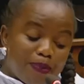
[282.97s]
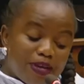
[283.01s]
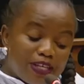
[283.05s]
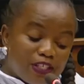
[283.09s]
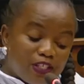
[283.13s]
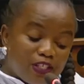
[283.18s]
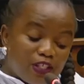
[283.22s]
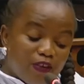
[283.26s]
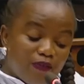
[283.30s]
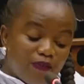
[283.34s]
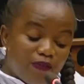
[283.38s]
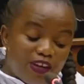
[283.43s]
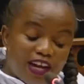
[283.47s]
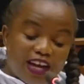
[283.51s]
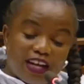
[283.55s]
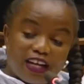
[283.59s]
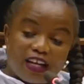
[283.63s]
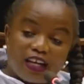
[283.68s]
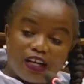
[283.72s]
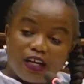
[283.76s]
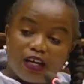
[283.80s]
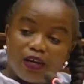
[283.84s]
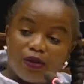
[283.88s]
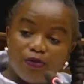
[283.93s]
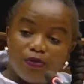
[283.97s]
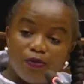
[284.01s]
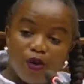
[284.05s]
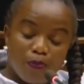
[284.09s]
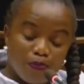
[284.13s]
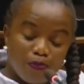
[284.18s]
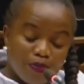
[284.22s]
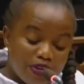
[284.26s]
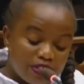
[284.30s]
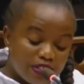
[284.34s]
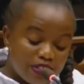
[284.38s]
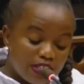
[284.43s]
best of luck,
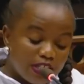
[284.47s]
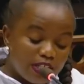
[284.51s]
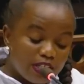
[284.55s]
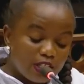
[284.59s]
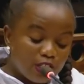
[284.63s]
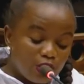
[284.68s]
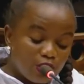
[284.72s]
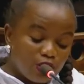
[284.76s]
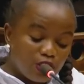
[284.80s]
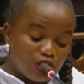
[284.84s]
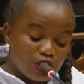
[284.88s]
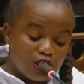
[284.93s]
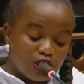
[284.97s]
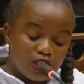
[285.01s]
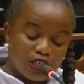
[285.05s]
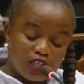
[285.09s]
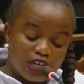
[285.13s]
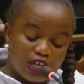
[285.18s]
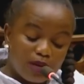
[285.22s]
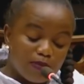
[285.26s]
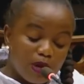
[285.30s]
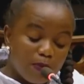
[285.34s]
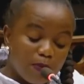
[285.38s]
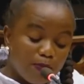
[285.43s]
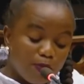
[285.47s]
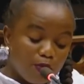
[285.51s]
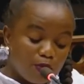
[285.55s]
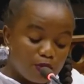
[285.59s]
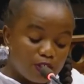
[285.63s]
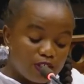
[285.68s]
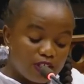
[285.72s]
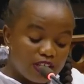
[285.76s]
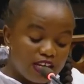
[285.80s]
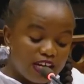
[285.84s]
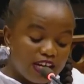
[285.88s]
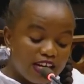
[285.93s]
President
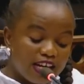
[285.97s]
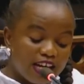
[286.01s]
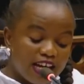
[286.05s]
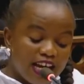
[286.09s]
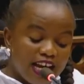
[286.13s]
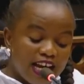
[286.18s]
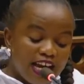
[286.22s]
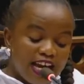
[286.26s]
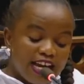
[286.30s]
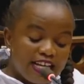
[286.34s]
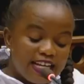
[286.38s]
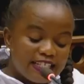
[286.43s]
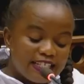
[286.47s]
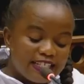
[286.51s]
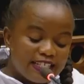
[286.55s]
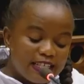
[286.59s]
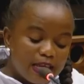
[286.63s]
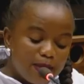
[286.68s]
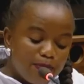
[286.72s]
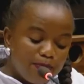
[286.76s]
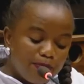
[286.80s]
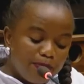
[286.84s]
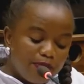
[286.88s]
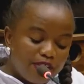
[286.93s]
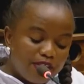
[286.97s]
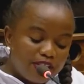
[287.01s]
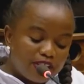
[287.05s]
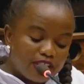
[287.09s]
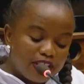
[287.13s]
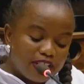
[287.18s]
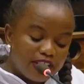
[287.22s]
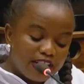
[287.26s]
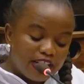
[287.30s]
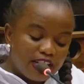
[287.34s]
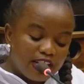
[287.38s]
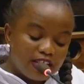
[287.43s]
Ramaphosa, in
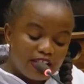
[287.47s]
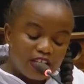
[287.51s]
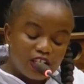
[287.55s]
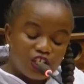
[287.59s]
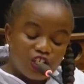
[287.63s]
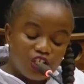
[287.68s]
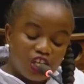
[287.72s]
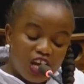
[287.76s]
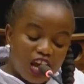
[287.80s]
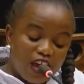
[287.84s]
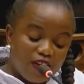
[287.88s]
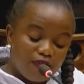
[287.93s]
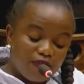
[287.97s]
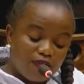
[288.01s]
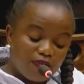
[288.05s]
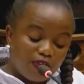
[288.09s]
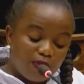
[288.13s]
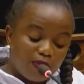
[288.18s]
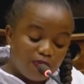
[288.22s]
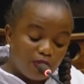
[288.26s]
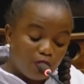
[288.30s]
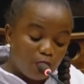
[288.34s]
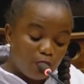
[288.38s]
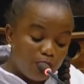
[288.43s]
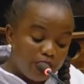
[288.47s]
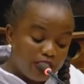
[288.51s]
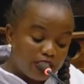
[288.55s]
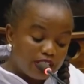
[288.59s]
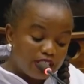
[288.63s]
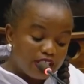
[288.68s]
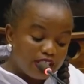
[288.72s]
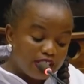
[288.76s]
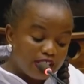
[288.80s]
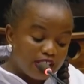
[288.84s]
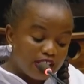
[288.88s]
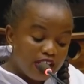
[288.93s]
separating the chaff from the
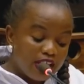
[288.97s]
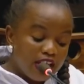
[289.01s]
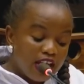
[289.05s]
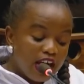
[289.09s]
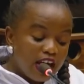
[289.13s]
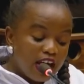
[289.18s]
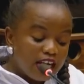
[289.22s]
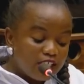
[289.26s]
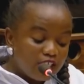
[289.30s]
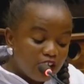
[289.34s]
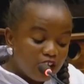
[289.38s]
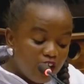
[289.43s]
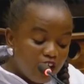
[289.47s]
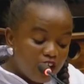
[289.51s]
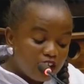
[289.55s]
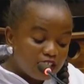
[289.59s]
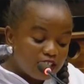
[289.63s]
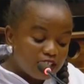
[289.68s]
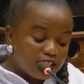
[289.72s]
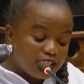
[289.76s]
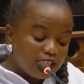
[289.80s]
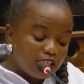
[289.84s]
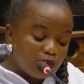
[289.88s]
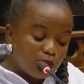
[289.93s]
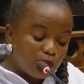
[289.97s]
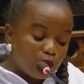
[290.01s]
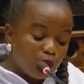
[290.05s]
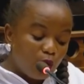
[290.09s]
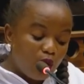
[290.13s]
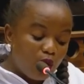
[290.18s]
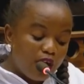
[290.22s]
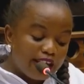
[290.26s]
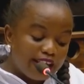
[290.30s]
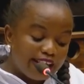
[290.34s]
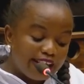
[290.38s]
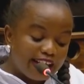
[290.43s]
wheat, a task that will
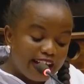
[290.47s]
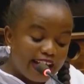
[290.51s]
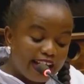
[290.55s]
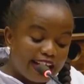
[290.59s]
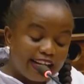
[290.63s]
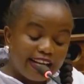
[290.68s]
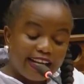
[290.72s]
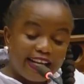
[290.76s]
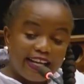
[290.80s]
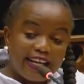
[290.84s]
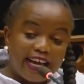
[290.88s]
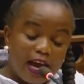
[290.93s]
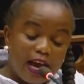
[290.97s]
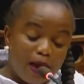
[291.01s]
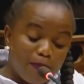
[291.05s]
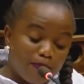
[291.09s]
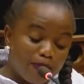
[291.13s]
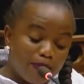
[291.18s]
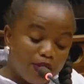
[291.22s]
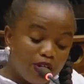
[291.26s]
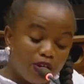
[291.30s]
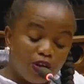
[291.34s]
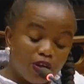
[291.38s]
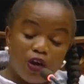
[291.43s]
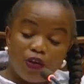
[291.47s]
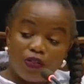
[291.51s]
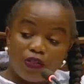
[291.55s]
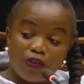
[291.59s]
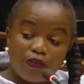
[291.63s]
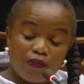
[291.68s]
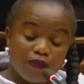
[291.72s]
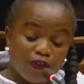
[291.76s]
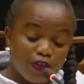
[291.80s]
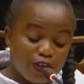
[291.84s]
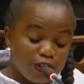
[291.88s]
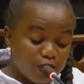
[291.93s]
quite likely happen on the
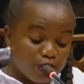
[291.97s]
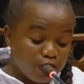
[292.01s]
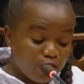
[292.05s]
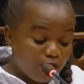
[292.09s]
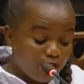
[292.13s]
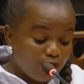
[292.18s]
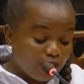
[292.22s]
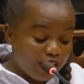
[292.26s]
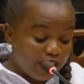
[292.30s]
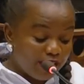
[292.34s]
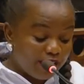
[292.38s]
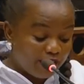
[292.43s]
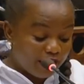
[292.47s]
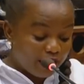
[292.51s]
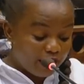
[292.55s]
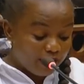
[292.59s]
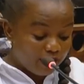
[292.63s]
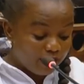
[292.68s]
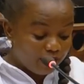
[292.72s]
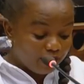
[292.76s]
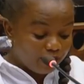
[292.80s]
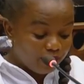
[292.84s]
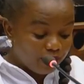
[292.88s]
1st of never.